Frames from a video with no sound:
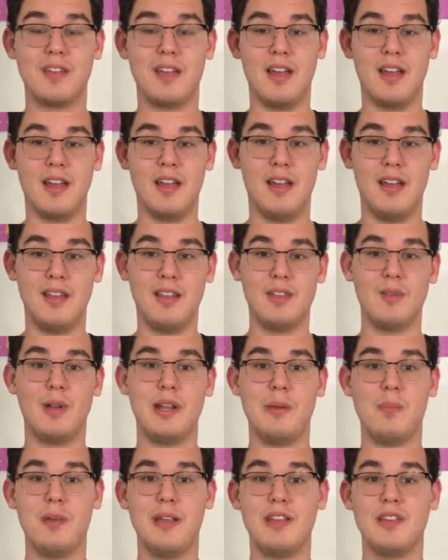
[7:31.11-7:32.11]
Another one
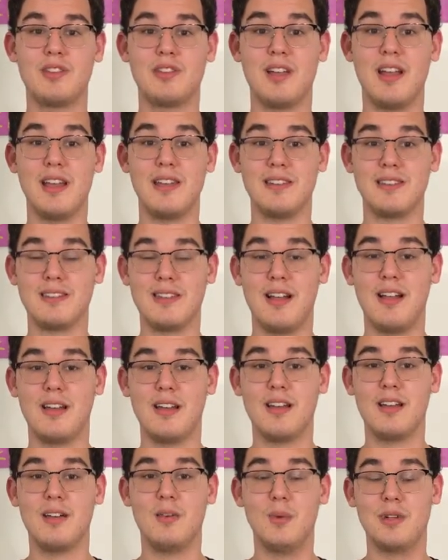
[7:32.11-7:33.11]
I plan to try is Saga,